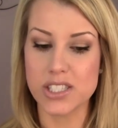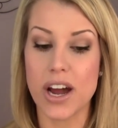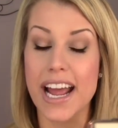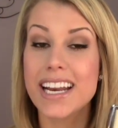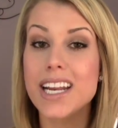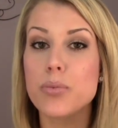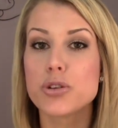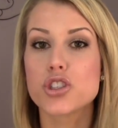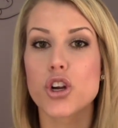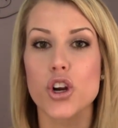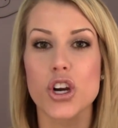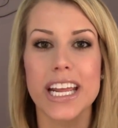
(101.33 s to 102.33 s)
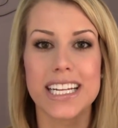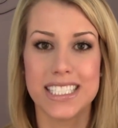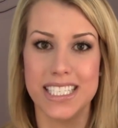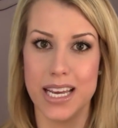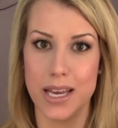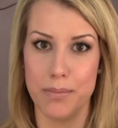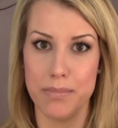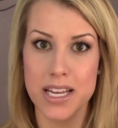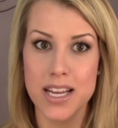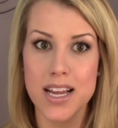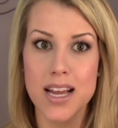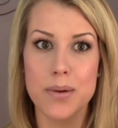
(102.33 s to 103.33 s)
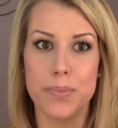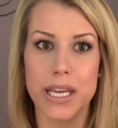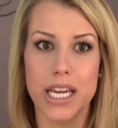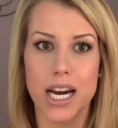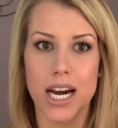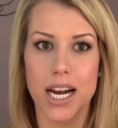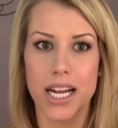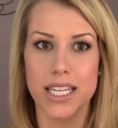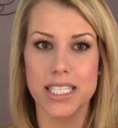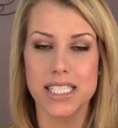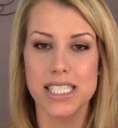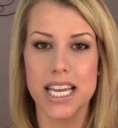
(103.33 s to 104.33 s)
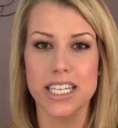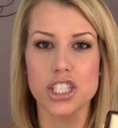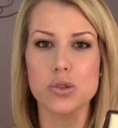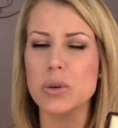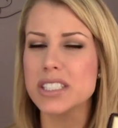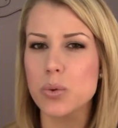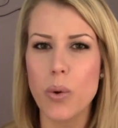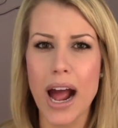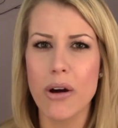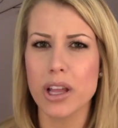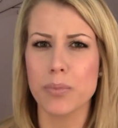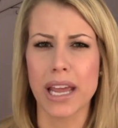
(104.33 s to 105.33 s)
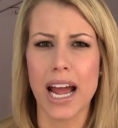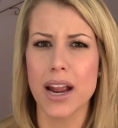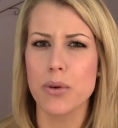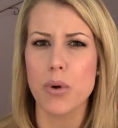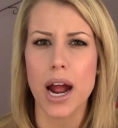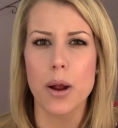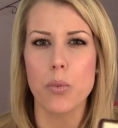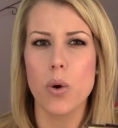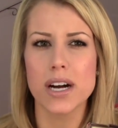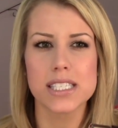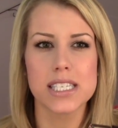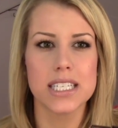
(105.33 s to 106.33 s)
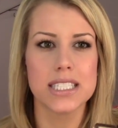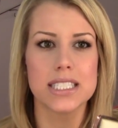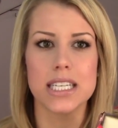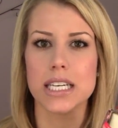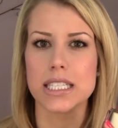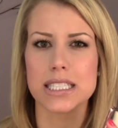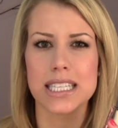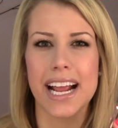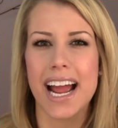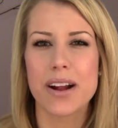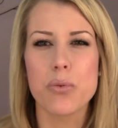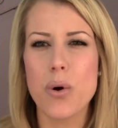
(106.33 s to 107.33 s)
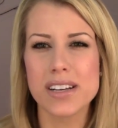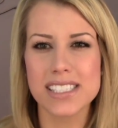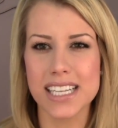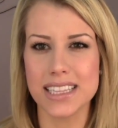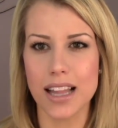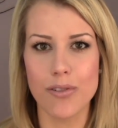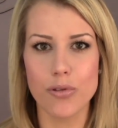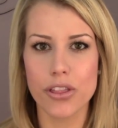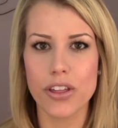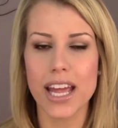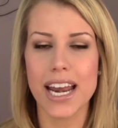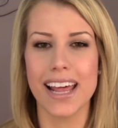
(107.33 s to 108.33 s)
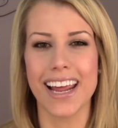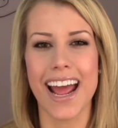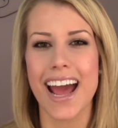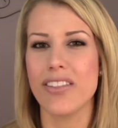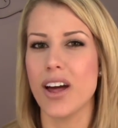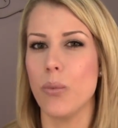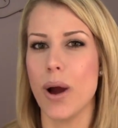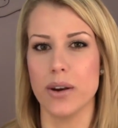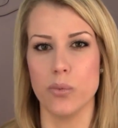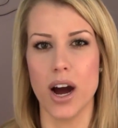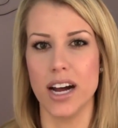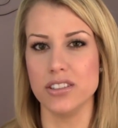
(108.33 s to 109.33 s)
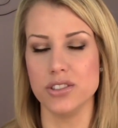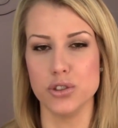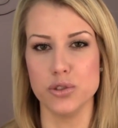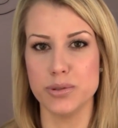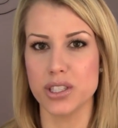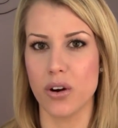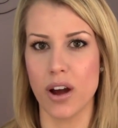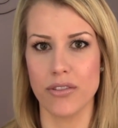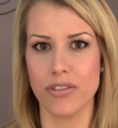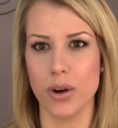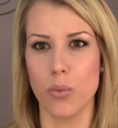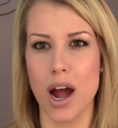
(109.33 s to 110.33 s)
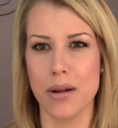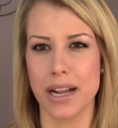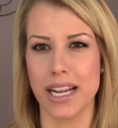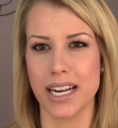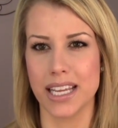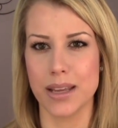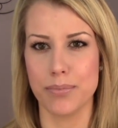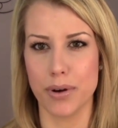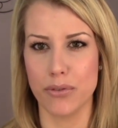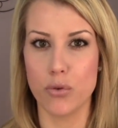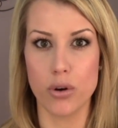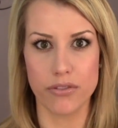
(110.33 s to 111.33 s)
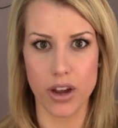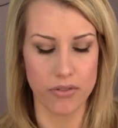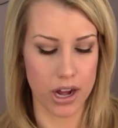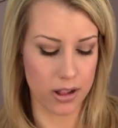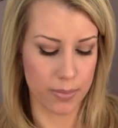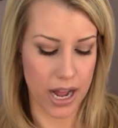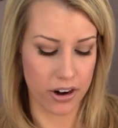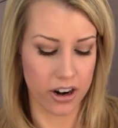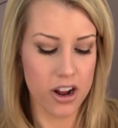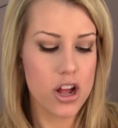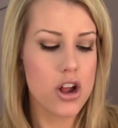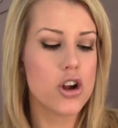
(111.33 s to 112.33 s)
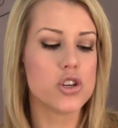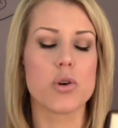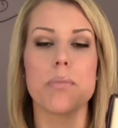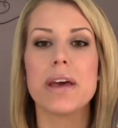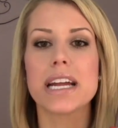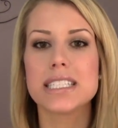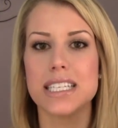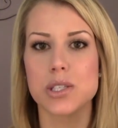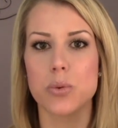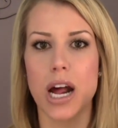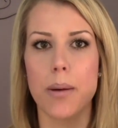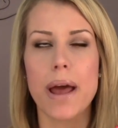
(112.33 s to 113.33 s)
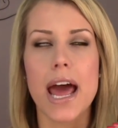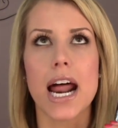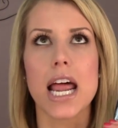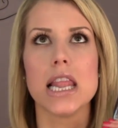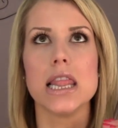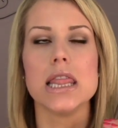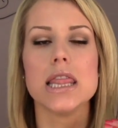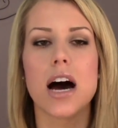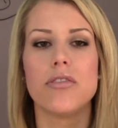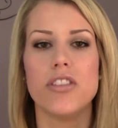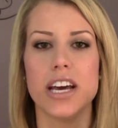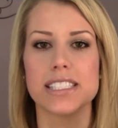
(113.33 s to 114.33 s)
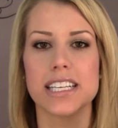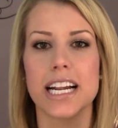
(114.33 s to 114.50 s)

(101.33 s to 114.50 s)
So I ended up returning dim because it just wasn't wowing me. I, I wasn't in, like I wasn't in love with it, and I had that Wet n Wild dupe, so I figured, why am I gonna keep a forty-five dollar powder? So I picked this one up, and I love this.